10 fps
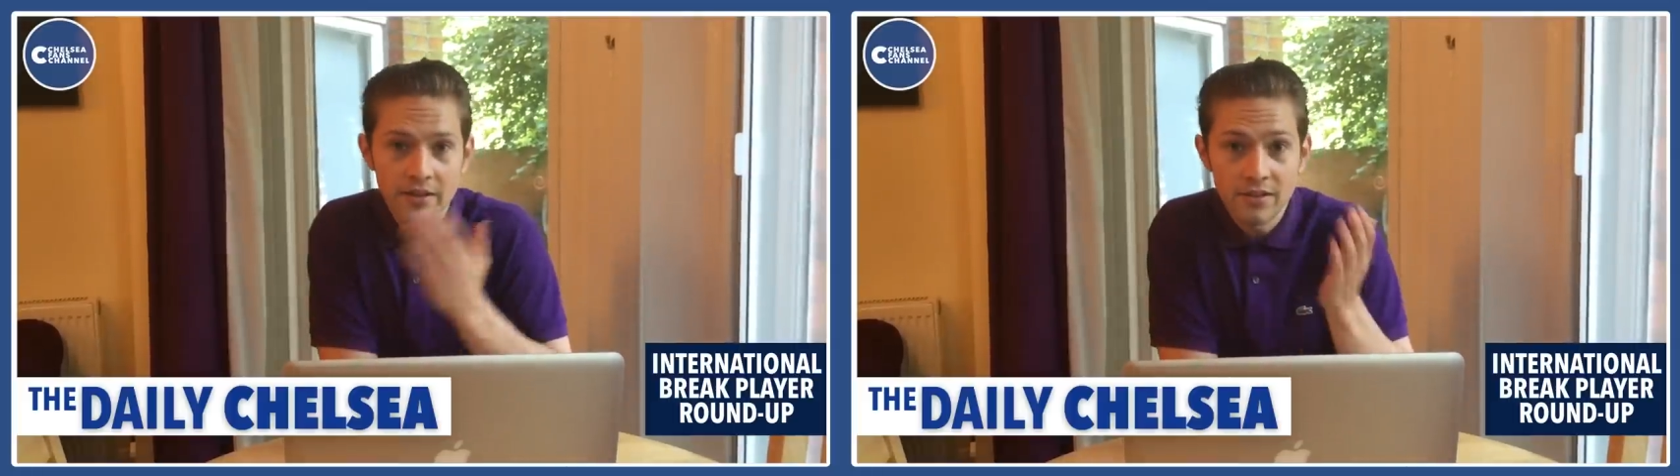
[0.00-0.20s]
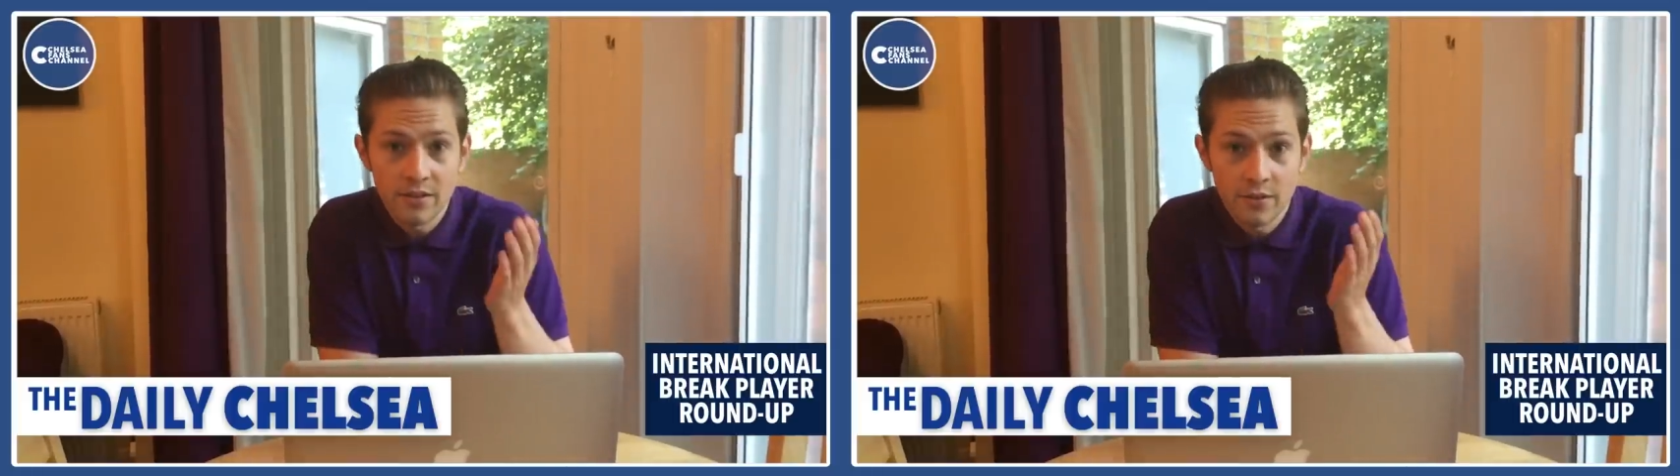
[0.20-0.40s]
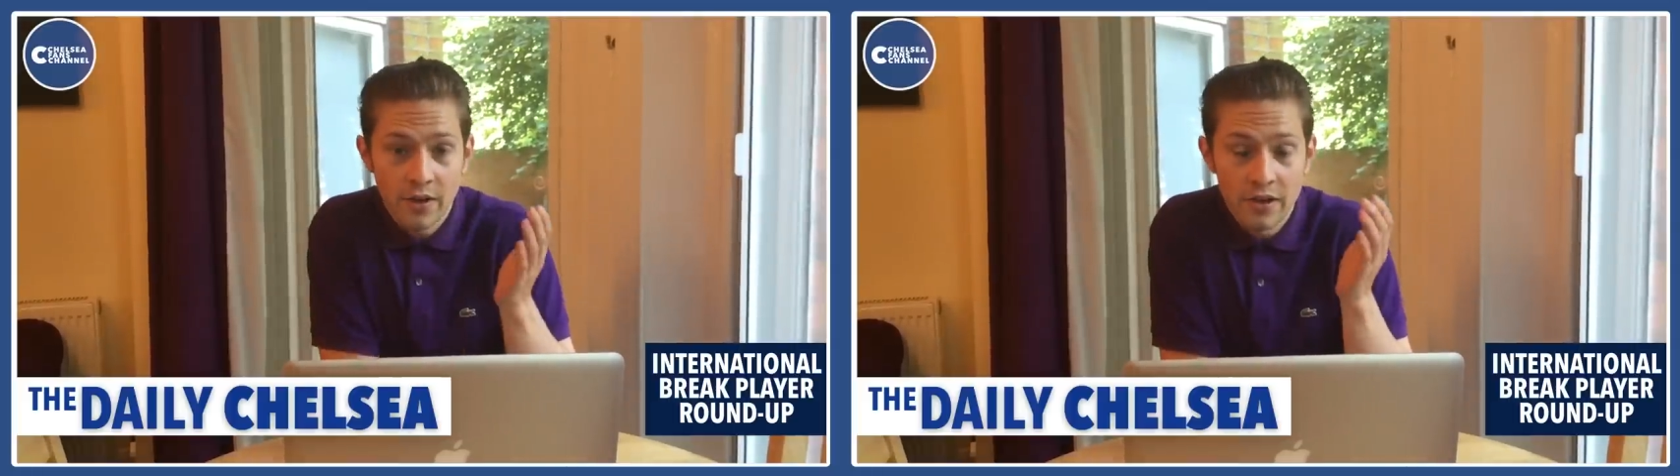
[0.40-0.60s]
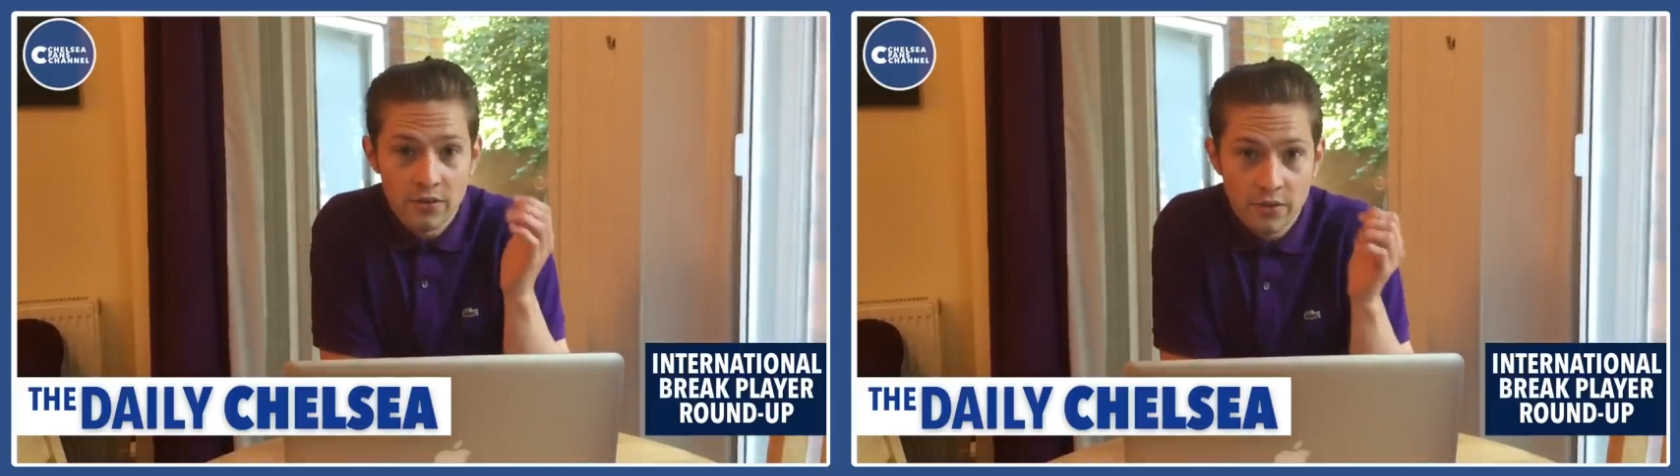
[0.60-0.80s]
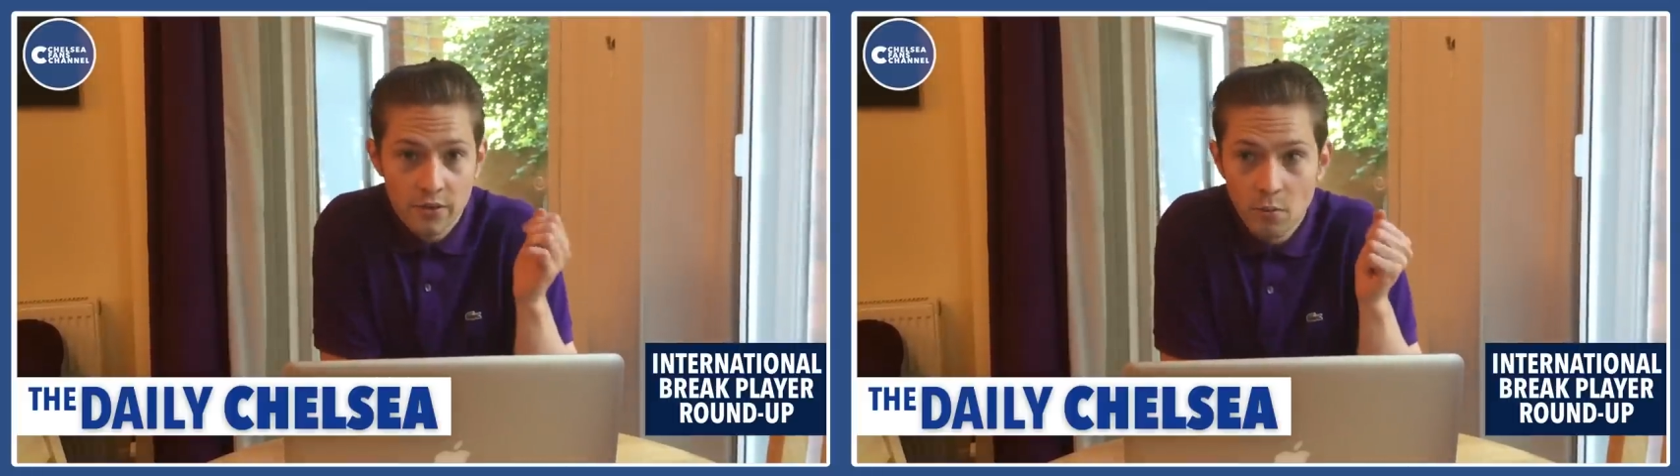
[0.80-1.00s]
This is a very
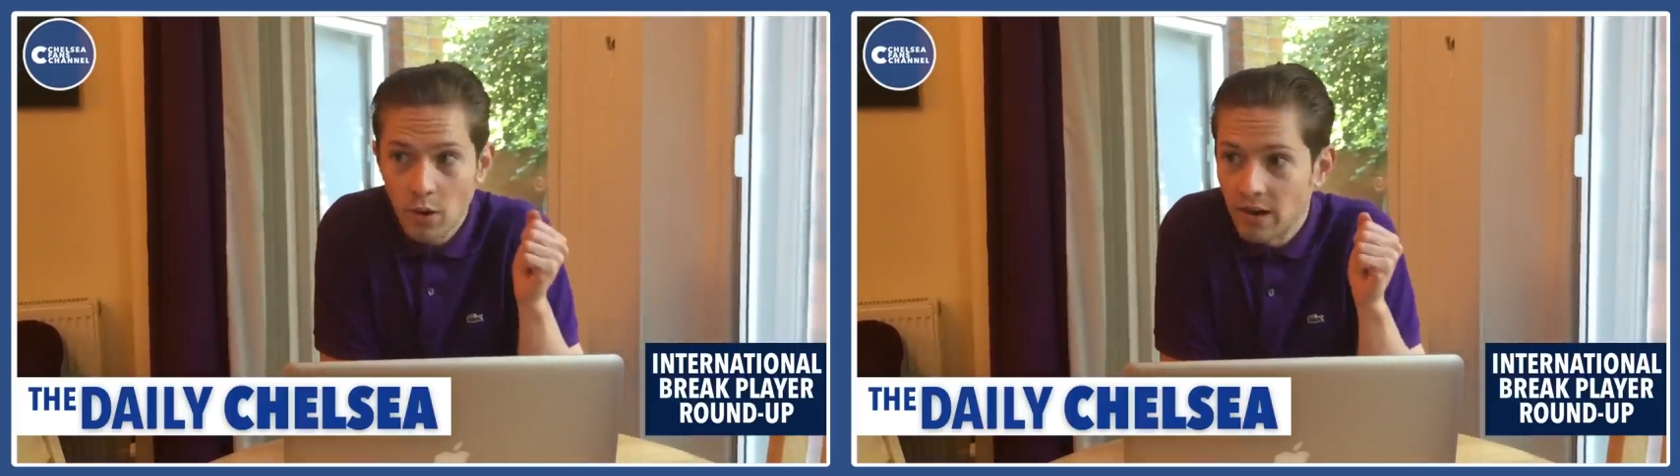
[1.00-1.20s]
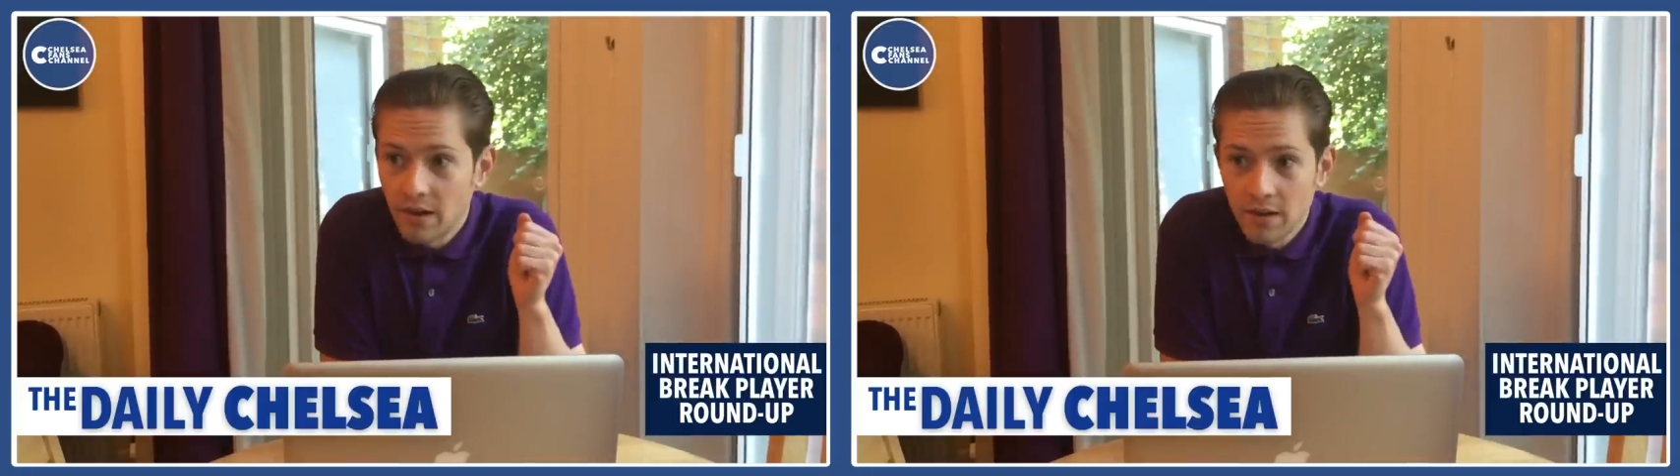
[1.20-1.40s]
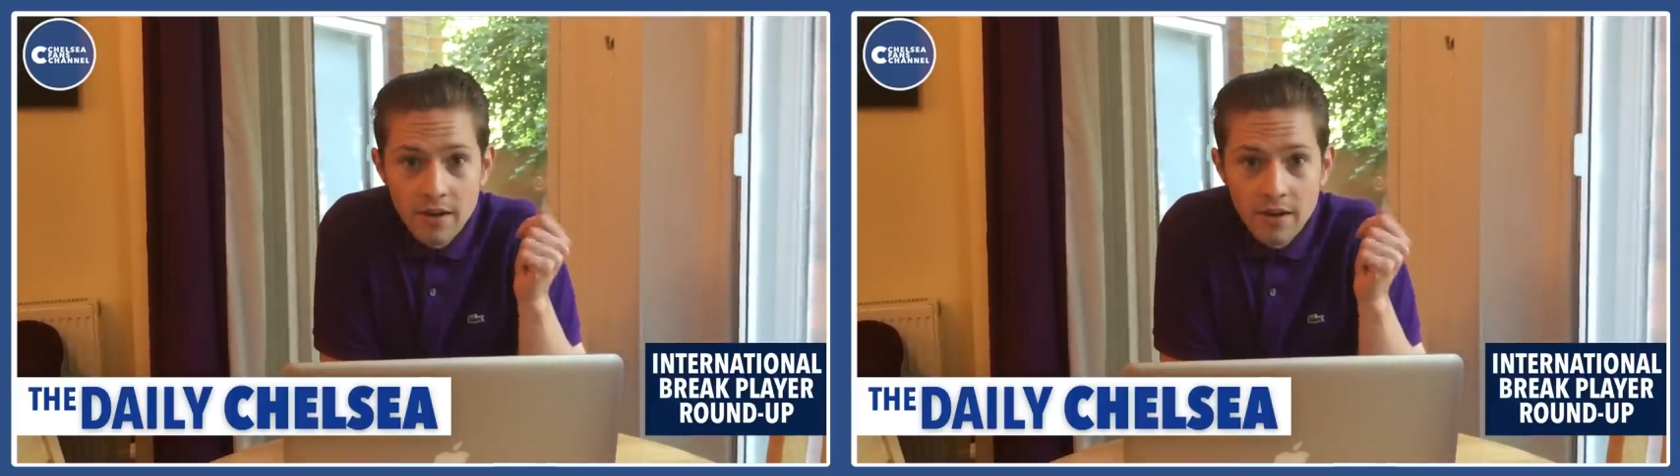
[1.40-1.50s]
interesting one.